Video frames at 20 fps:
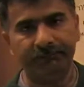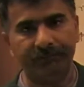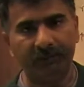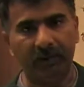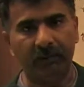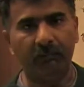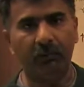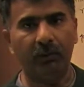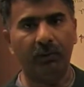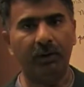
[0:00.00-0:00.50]

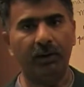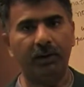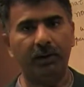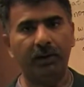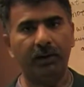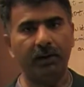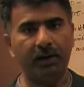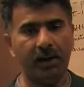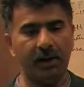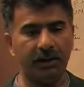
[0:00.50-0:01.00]
I'm located
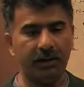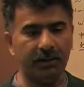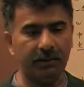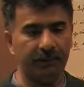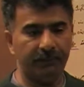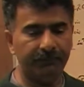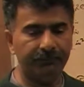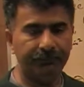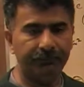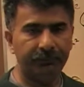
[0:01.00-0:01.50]
in
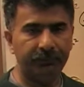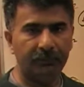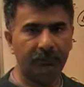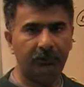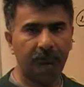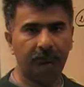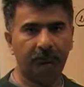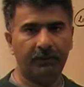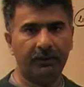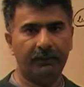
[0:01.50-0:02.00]
Connecticut,
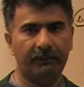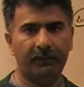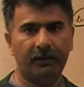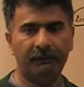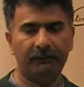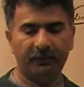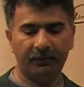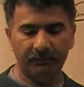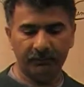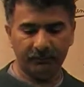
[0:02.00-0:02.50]
but as
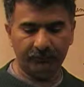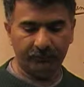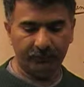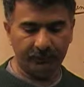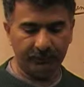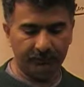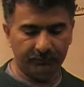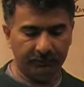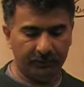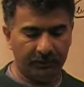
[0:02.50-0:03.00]
I've said
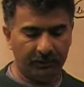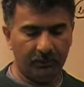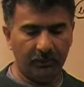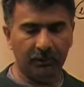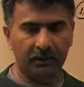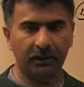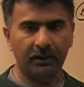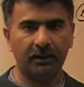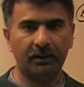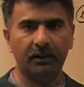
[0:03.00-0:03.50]
before in my all
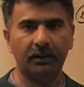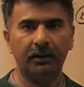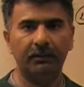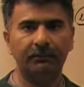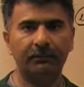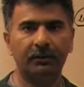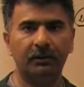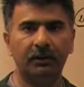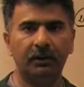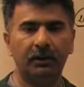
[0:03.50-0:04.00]
the other clips,